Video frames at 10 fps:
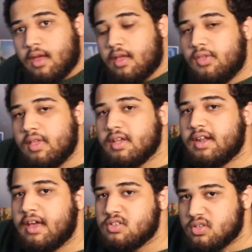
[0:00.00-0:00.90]
I think that
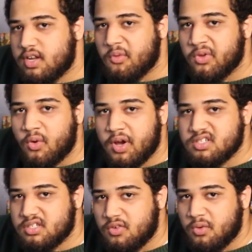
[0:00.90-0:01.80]
answered every
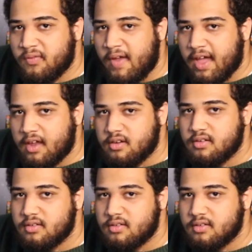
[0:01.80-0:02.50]
question you would have had.